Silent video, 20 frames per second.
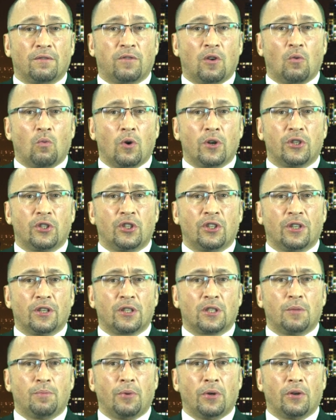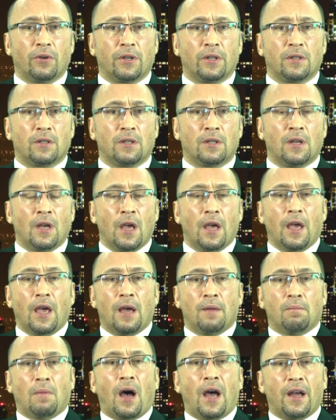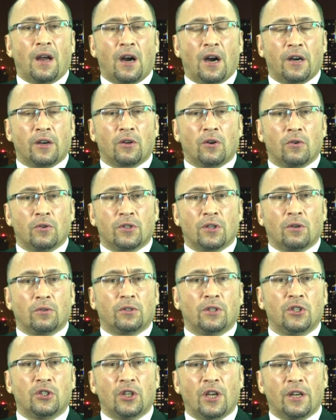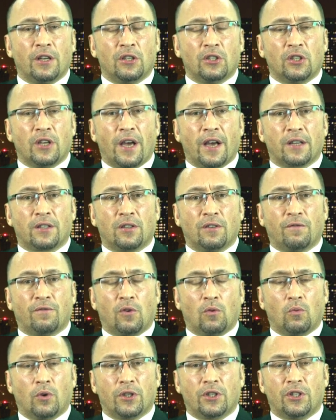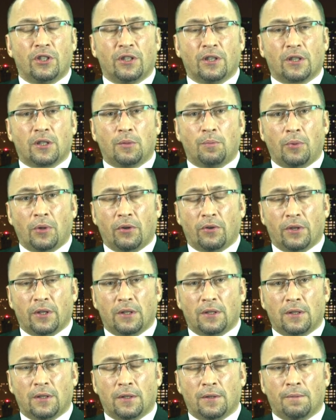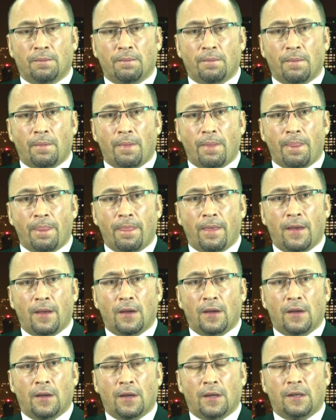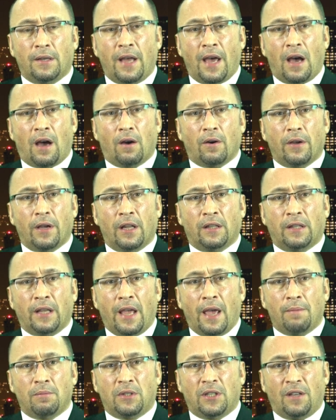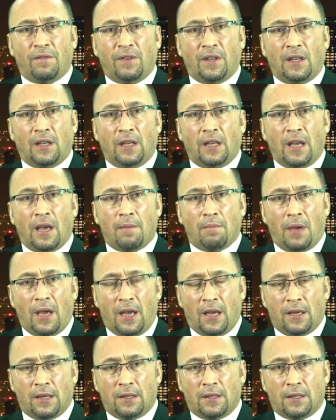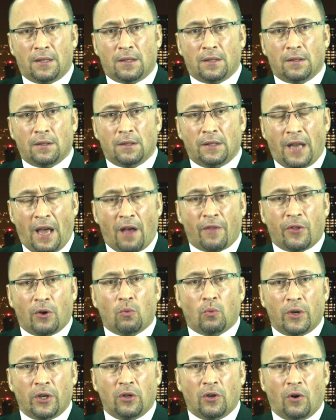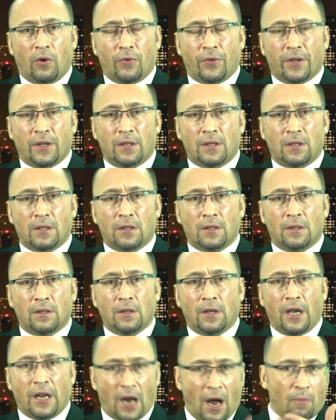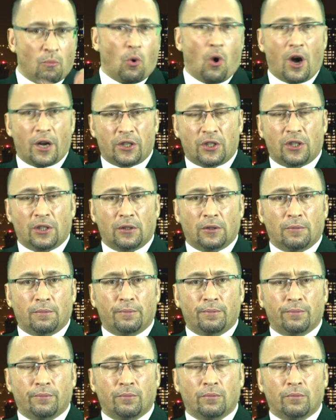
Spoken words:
for what she experienced. And my heart goes out to Janet Jackson for what she experienced. Now, at the MTV EMAs, now that we know this, and I'm watching them,